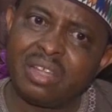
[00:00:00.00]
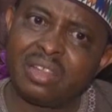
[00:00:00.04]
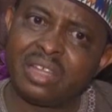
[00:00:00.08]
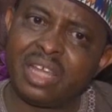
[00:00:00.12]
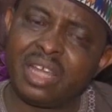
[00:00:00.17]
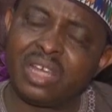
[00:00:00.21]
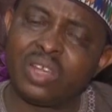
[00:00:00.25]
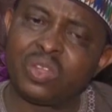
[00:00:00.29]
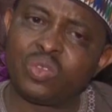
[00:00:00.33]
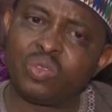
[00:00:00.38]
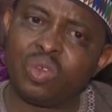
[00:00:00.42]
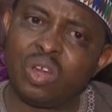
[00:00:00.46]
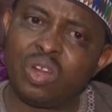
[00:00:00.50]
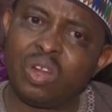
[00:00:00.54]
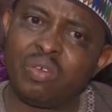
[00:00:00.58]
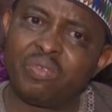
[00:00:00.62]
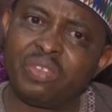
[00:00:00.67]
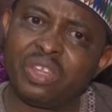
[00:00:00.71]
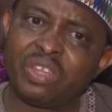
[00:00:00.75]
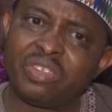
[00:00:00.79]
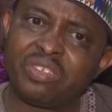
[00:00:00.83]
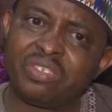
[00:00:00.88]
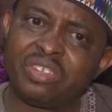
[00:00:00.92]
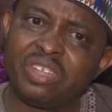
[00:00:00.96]
that is one
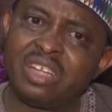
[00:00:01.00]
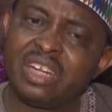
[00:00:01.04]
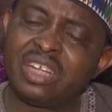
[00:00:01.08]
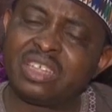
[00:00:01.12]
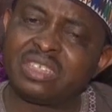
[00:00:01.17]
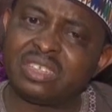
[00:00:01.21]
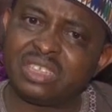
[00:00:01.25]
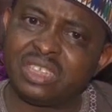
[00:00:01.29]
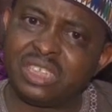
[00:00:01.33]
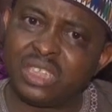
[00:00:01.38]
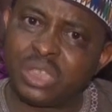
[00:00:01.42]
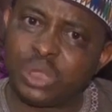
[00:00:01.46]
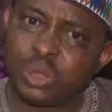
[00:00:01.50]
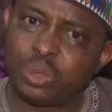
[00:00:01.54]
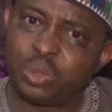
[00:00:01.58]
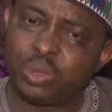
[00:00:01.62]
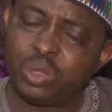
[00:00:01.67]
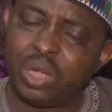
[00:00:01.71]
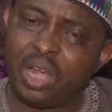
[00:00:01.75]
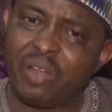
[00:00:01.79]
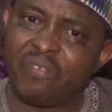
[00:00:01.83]
of the serious issues